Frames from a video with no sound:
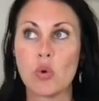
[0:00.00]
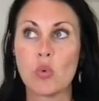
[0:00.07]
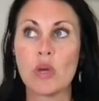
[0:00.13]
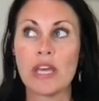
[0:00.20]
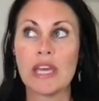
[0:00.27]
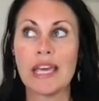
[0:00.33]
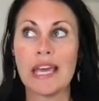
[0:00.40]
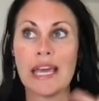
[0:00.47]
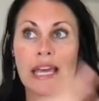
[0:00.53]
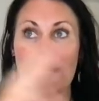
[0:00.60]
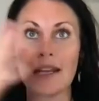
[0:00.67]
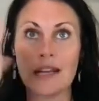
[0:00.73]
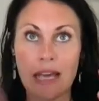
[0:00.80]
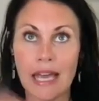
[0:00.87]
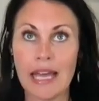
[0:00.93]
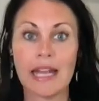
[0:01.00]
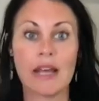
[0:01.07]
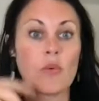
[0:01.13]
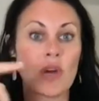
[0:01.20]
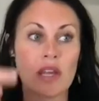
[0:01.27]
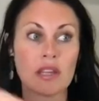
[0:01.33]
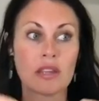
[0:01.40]
we hit it
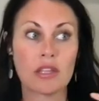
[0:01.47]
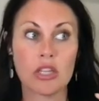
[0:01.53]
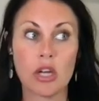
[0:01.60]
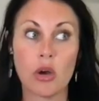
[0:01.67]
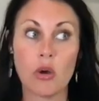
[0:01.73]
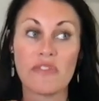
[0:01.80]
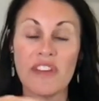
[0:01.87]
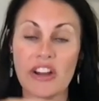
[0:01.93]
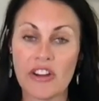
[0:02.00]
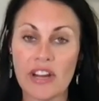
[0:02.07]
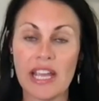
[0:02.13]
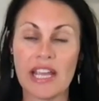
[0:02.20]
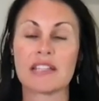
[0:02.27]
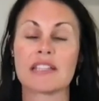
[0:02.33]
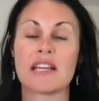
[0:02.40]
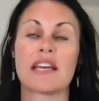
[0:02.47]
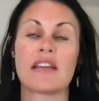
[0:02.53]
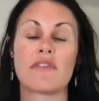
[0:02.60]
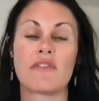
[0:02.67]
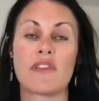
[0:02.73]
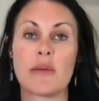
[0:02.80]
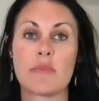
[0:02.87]
with, a very
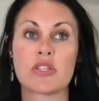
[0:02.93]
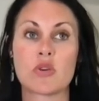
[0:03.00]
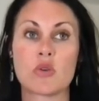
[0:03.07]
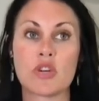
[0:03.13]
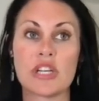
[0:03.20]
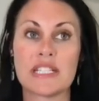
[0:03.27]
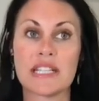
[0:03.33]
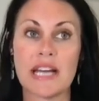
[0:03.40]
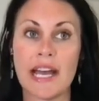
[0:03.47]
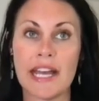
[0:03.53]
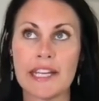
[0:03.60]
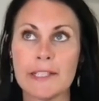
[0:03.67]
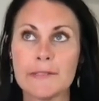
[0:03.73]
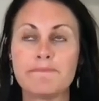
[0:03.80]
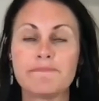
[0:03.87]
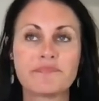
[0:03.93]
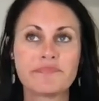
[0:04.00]
anti-inflammatory diet,